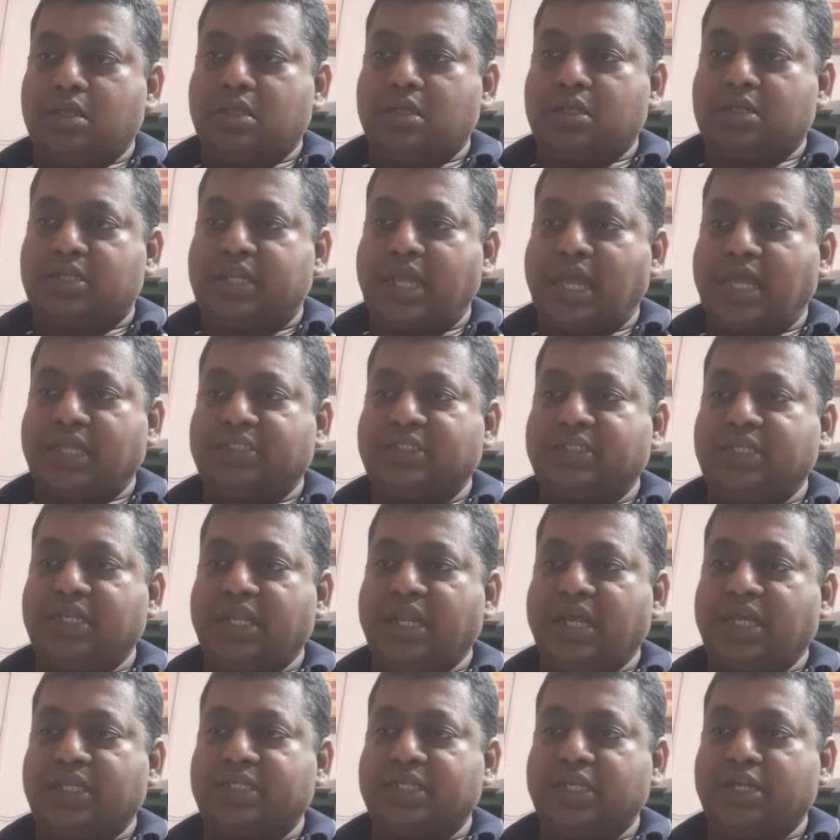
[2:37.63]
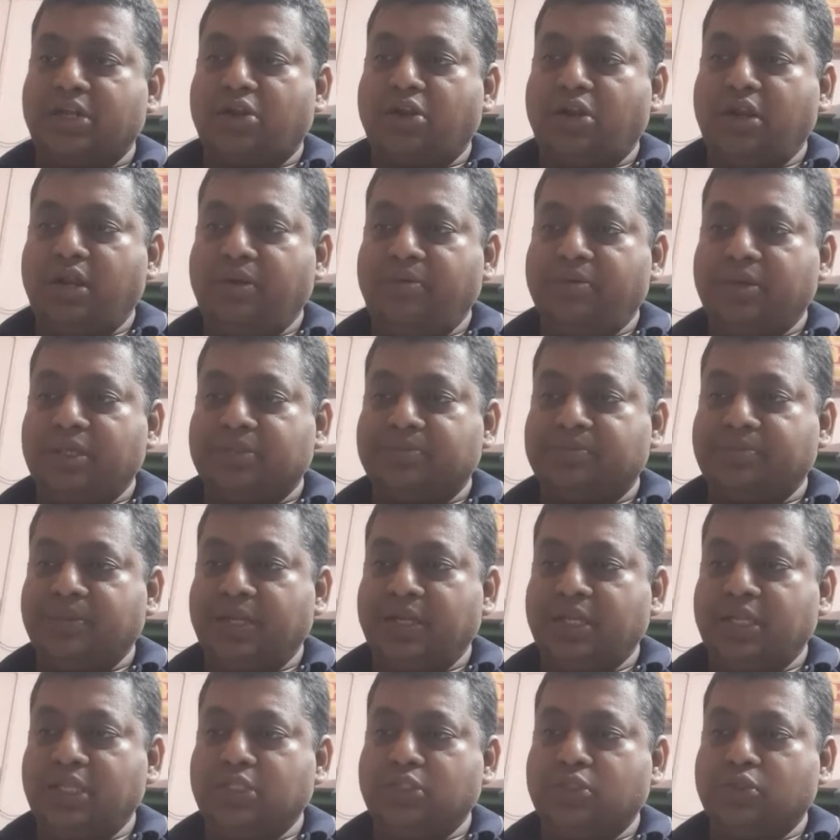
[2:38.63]
tax deduction on
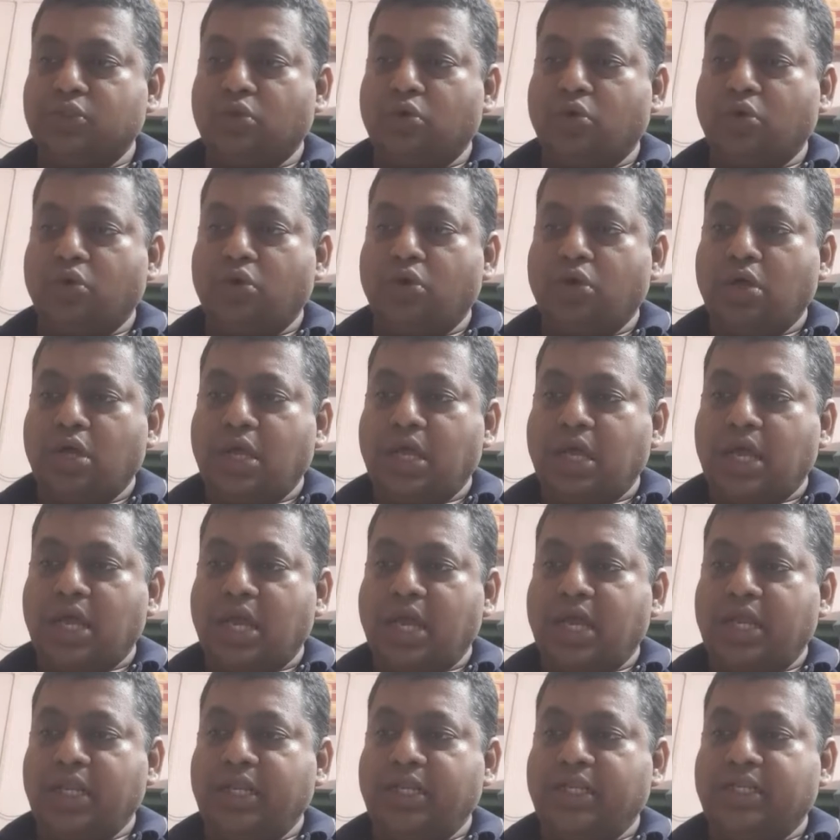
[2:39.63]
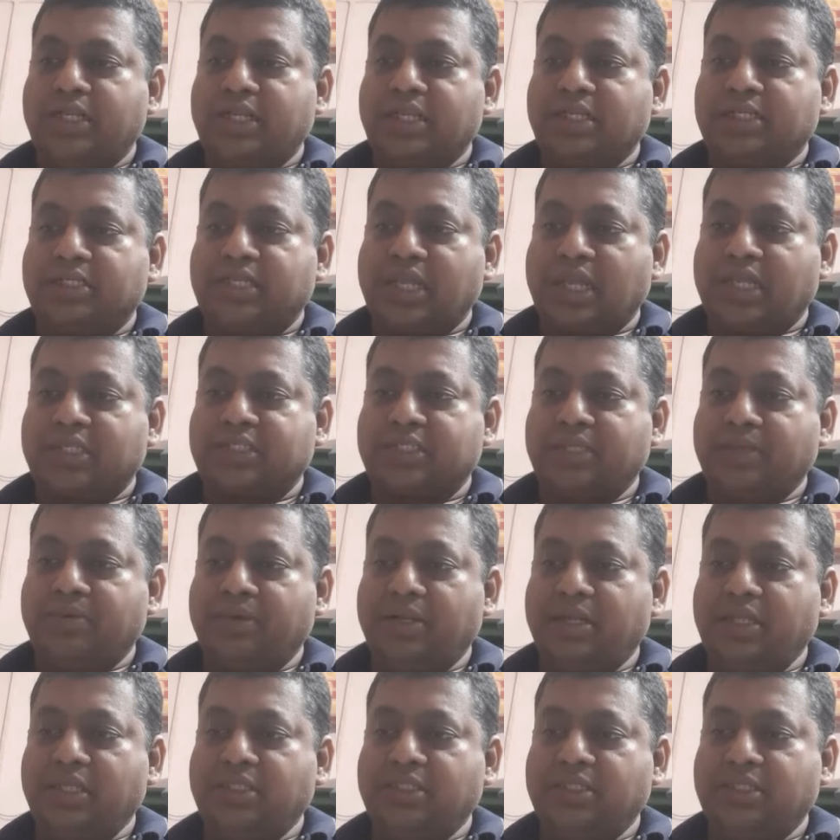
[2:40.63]
investment is no, and interest
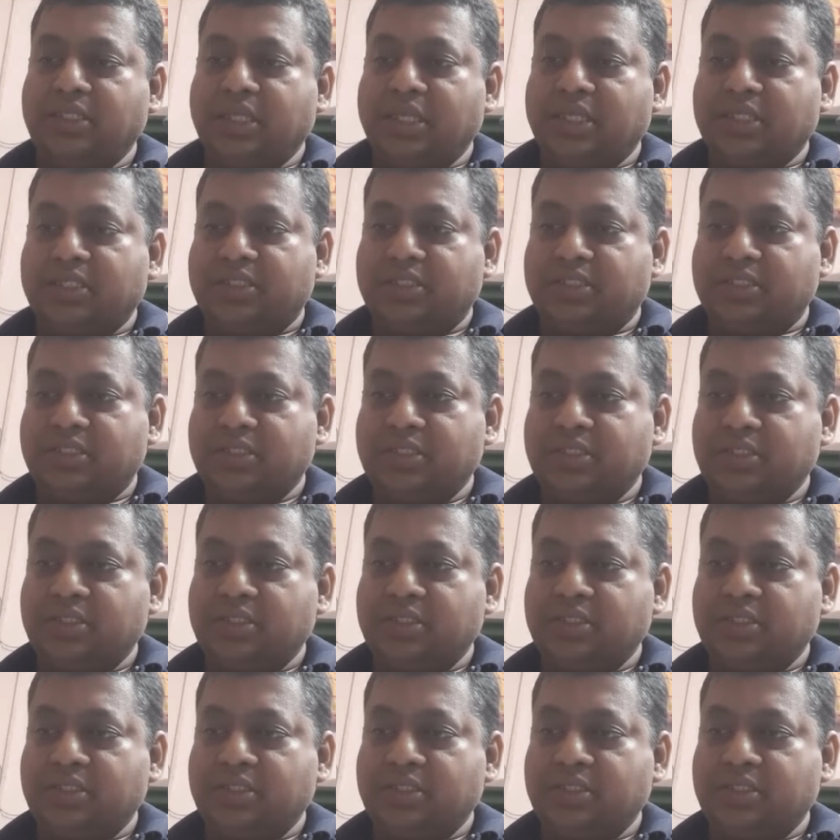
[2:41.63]
taxable is yes.